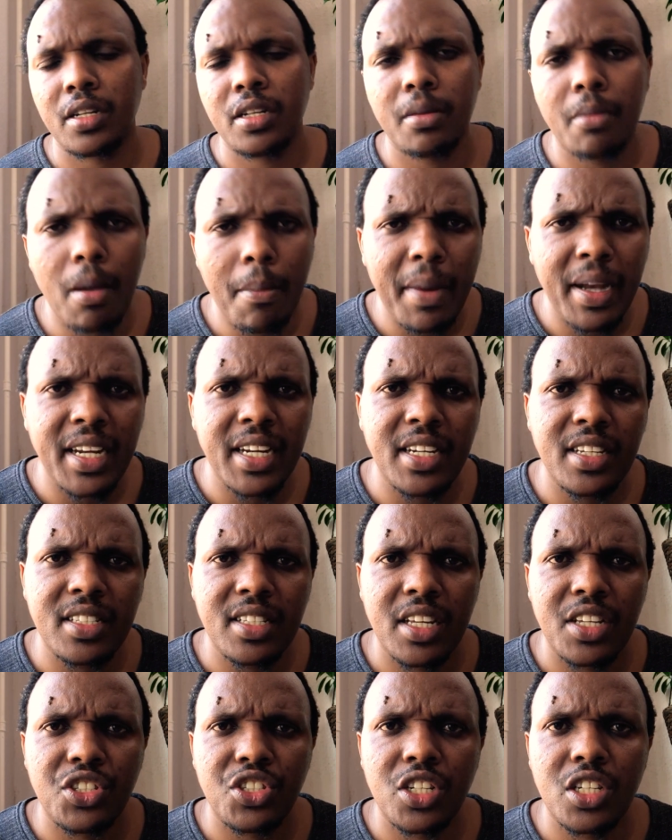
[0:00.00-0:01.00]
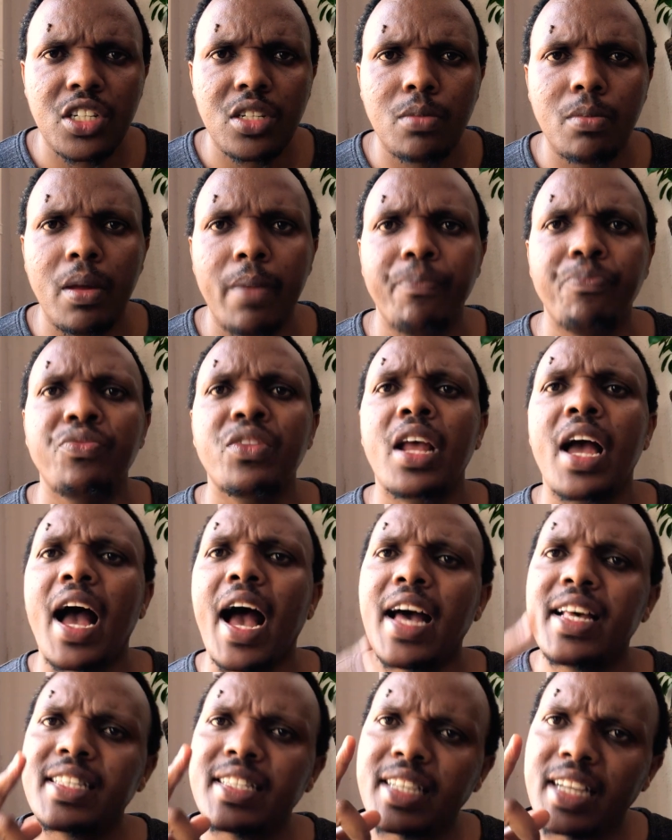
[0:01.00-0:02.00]
Remember, ladies and gentlemen,
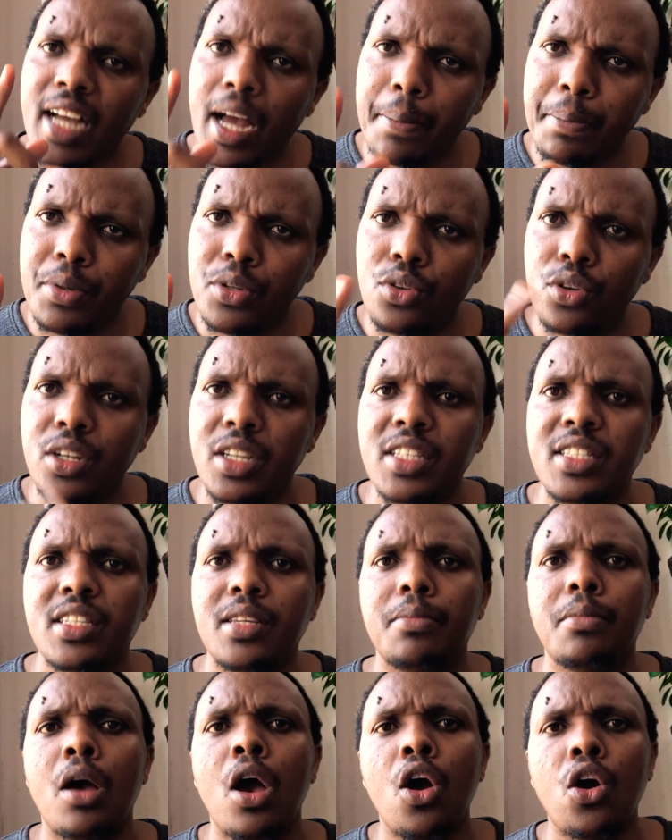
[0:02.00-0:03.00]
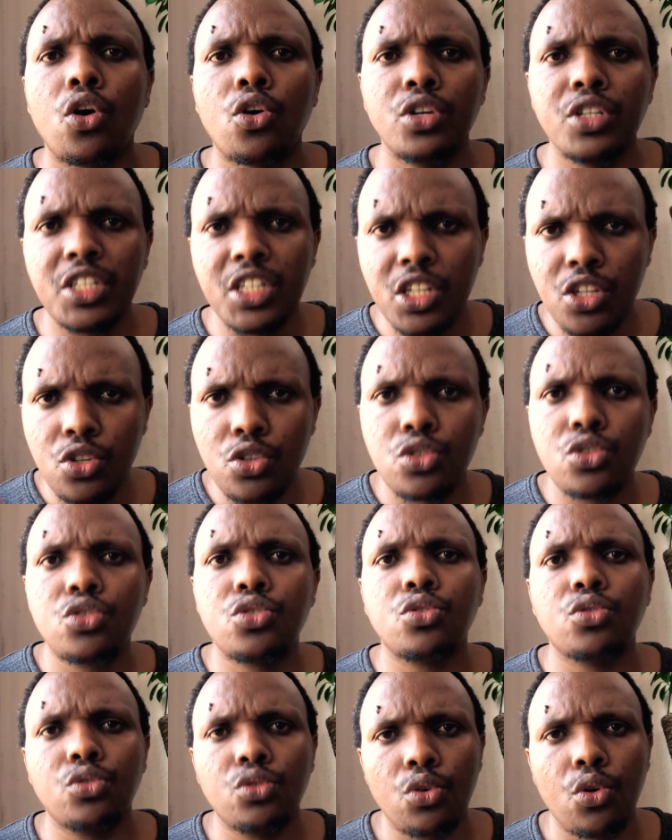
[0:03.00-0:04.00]
as capitalism continues to
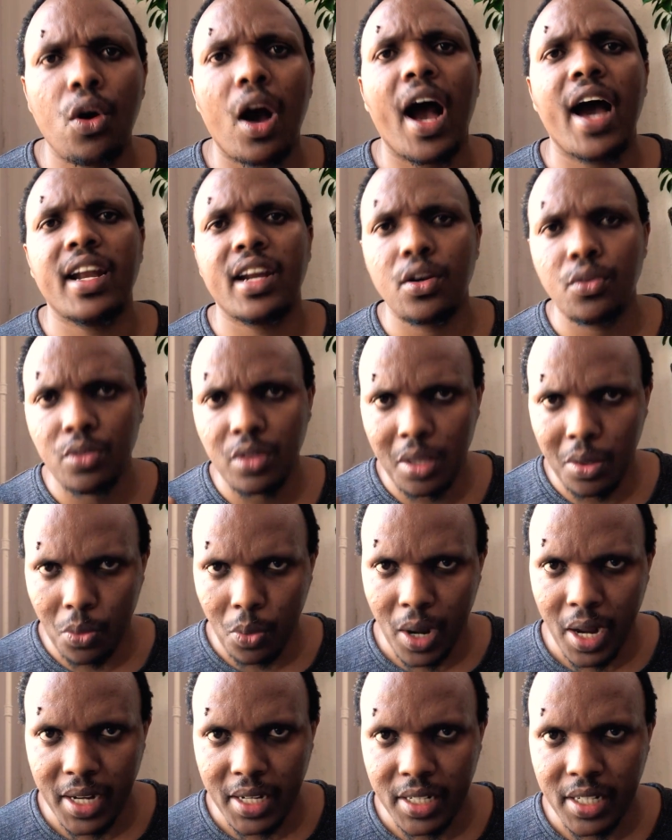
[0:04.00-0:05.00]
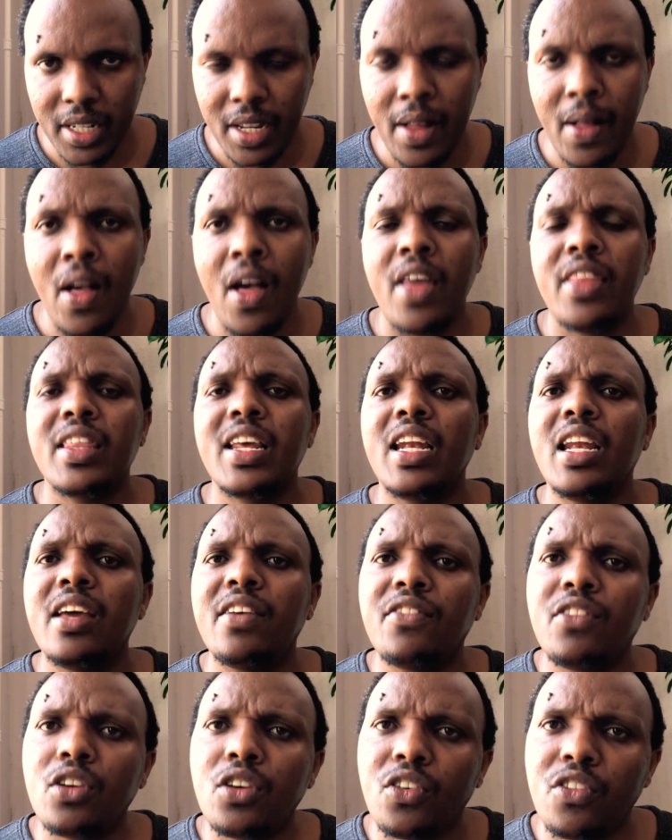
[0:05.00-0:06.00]
grow around the world, the
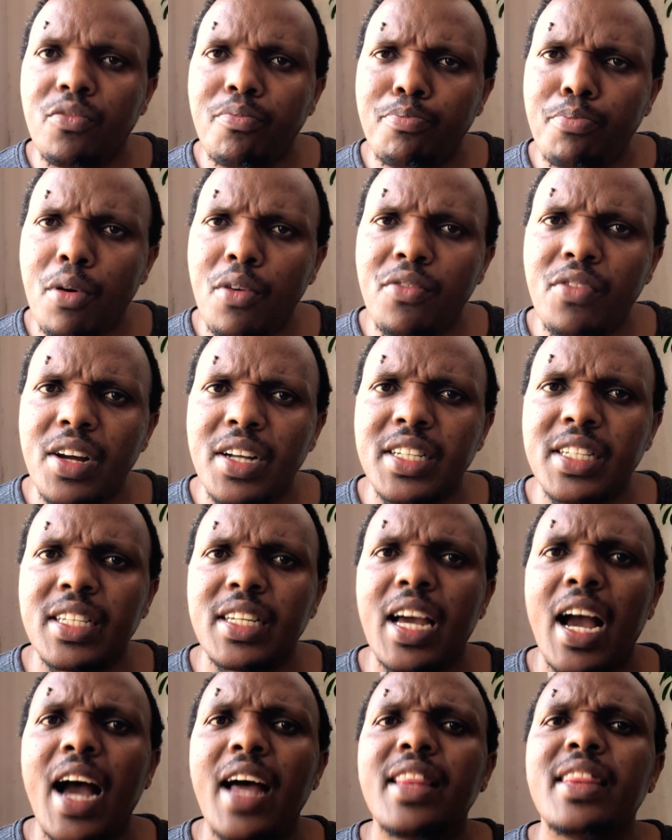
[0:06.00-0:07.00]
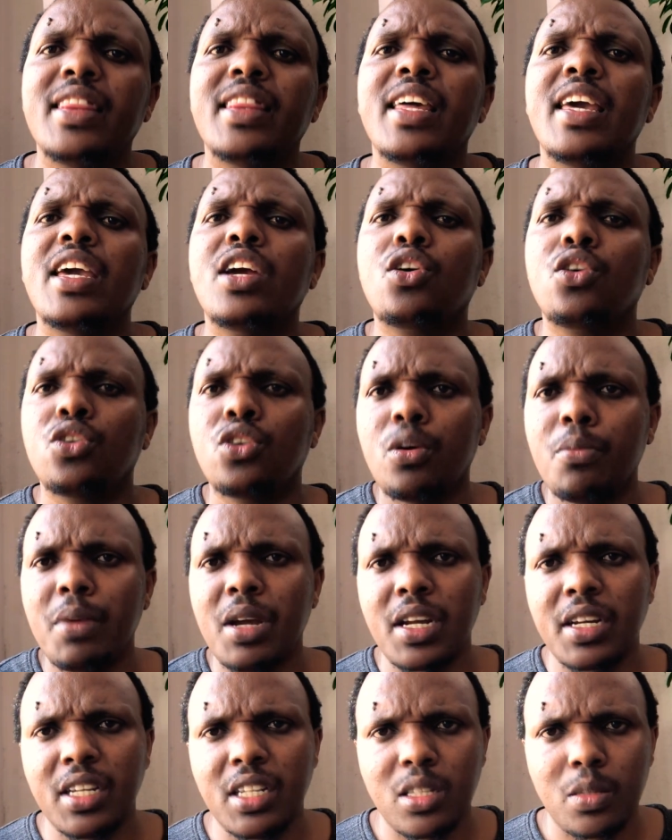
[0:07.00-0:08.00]
level of poverty and the
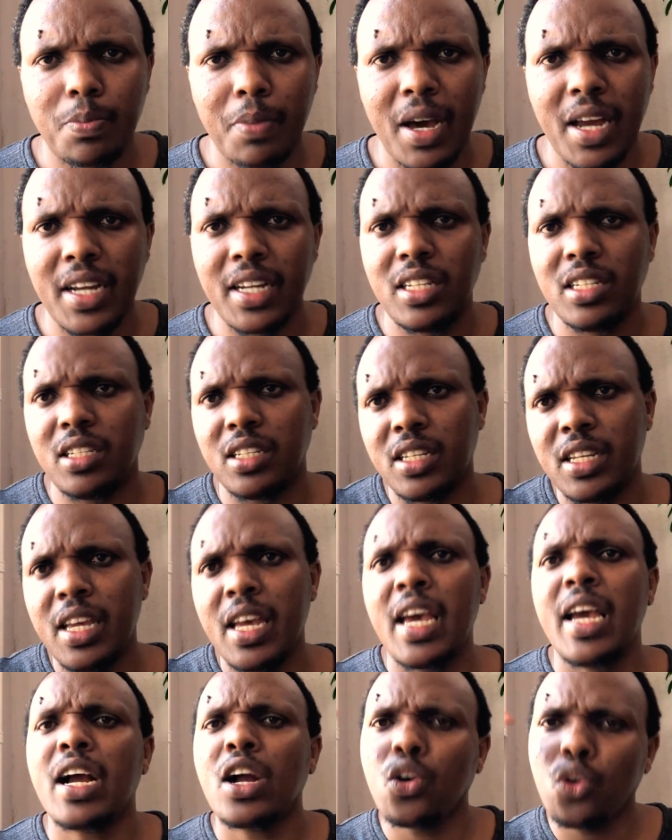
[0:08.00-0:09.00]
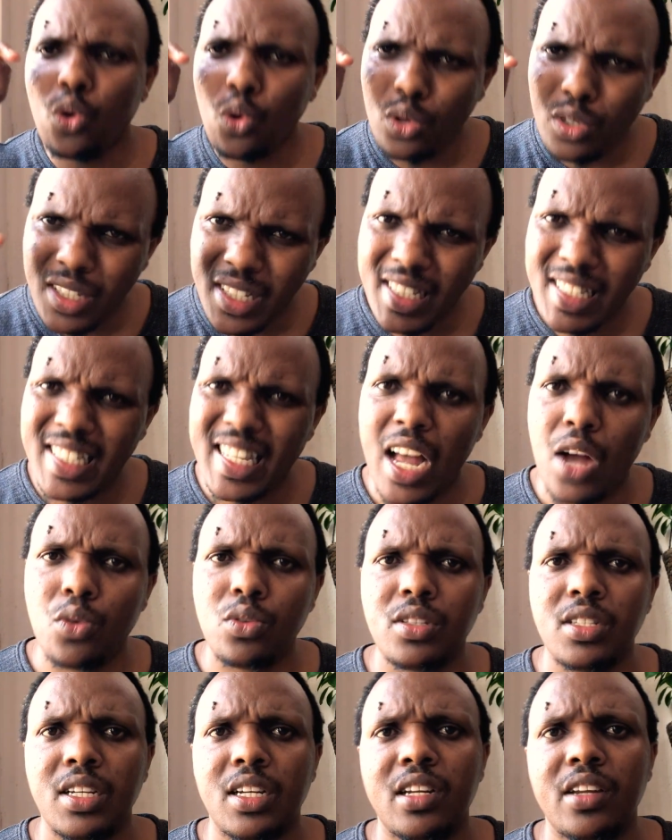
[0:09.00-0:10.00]
economic disparity goes down
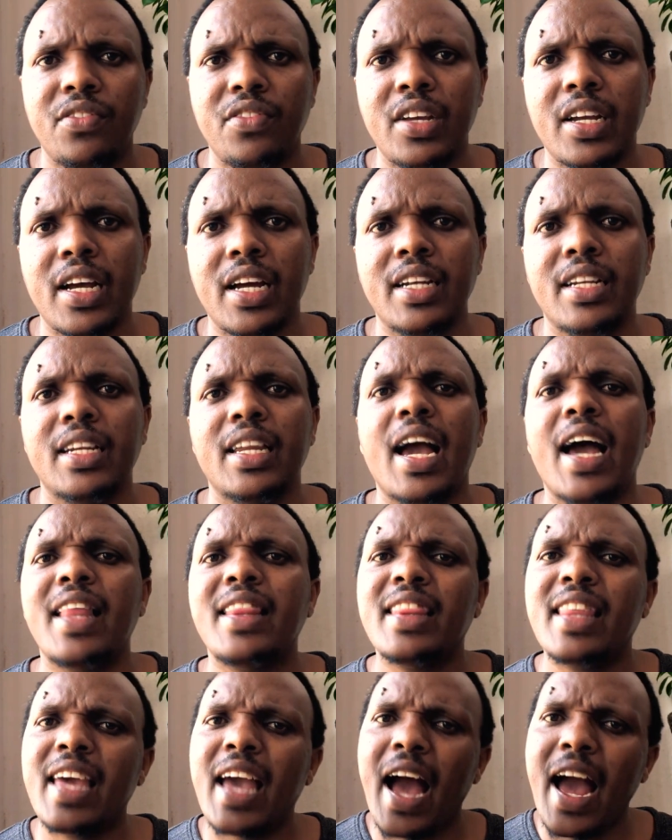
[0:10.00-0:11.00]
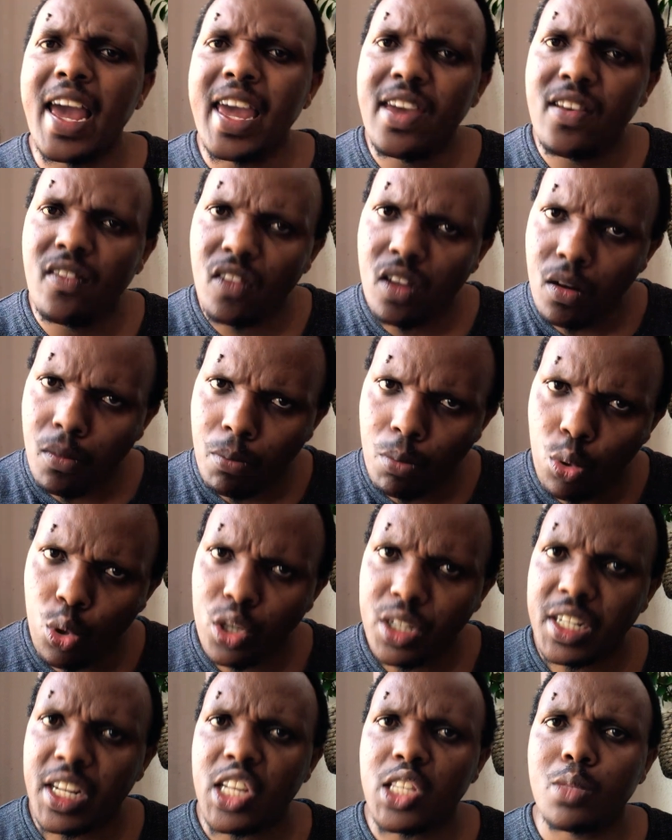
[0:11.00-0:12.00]
significantly, and there are even more
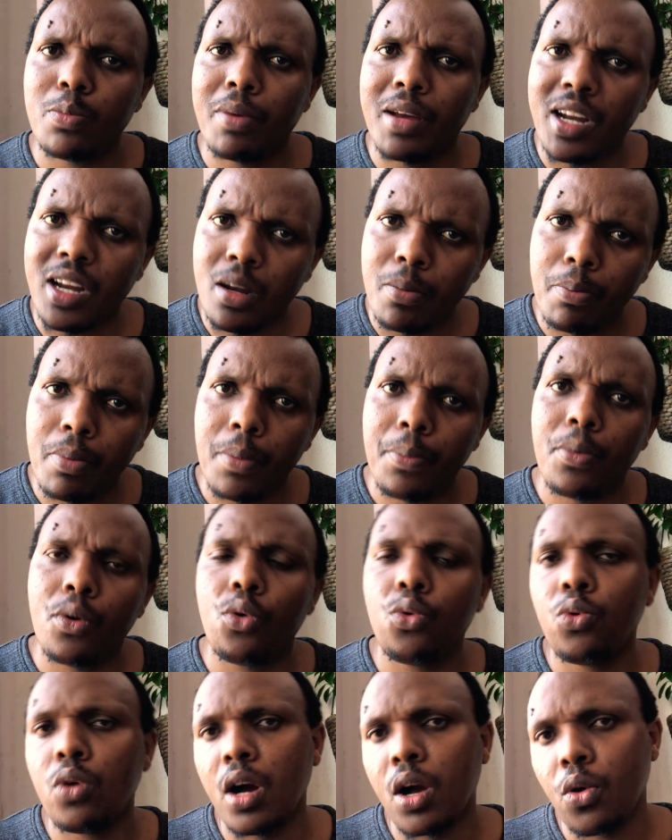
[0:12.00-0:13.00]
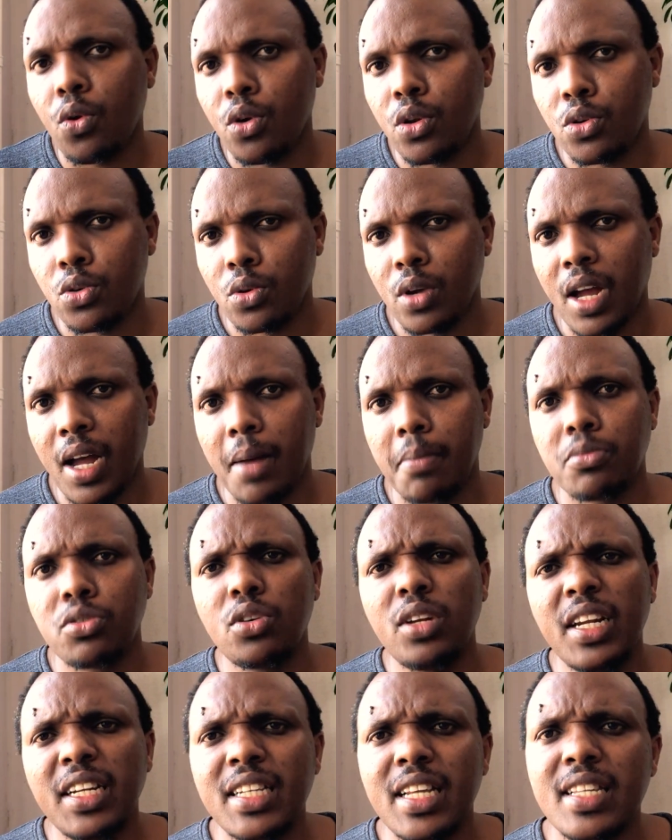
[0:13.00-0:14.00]
desperate people who are going to come. So
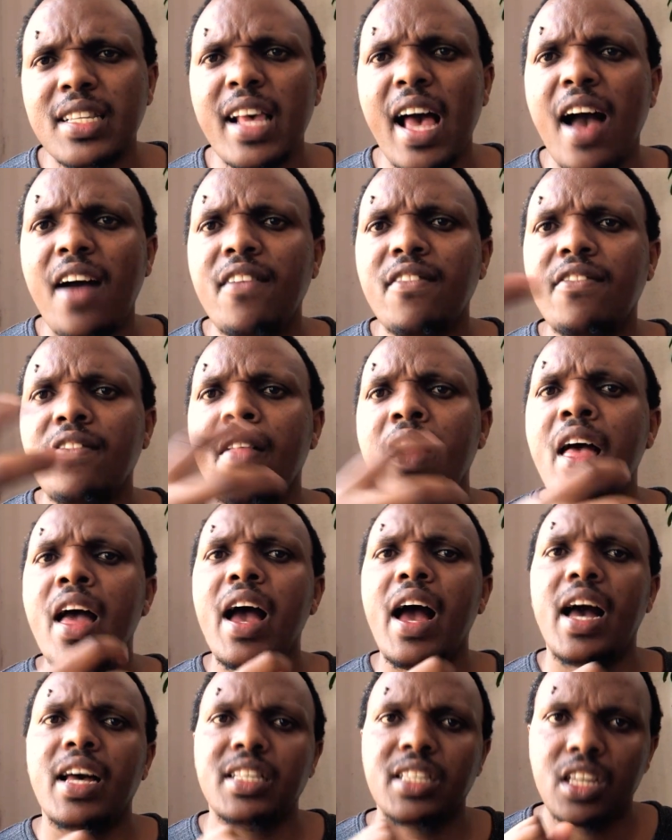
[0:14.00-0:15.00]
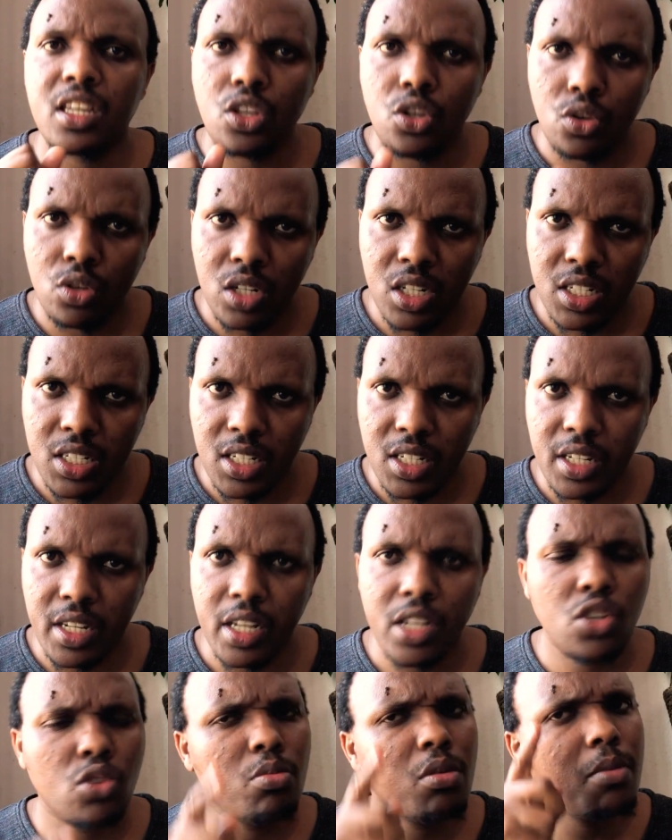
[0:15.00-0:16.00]
let us have a security
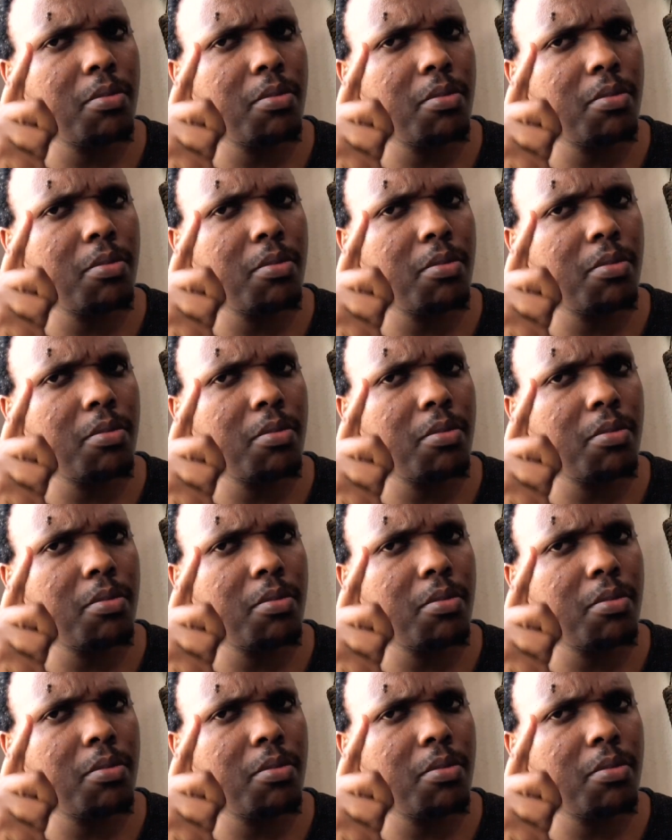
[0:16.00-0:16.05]
net to be